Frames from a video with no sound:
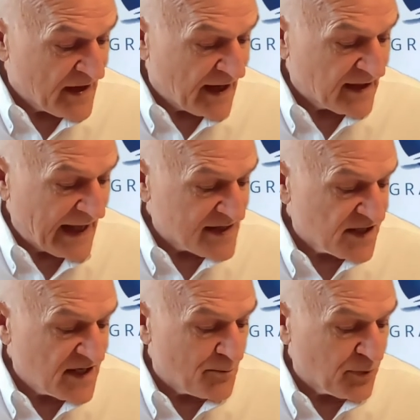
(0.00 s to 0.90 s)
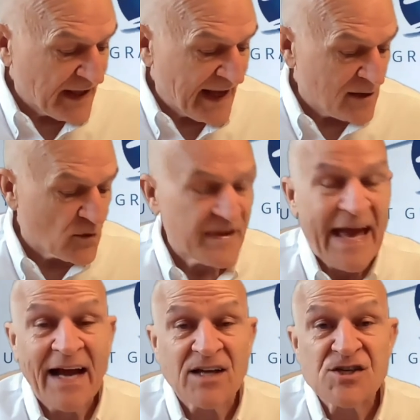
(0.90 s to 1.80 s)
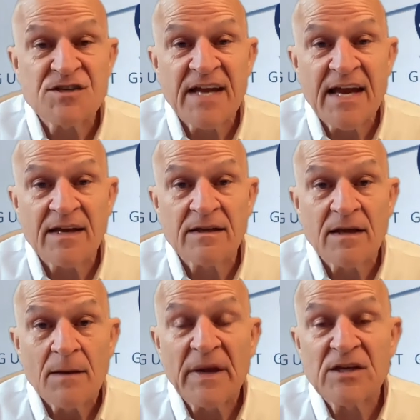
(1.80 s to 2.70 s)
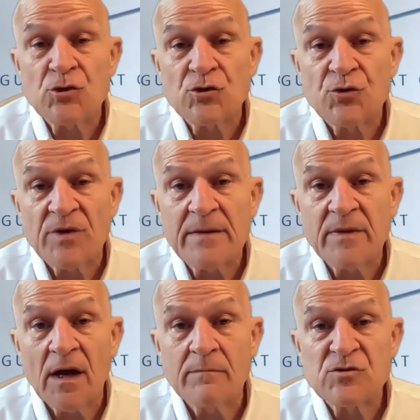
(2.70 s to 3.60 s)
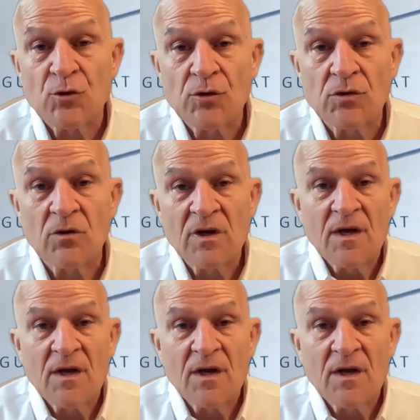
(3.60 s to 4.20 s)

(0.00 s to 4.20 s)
And lastly, a plan with action taken makes your dream come true.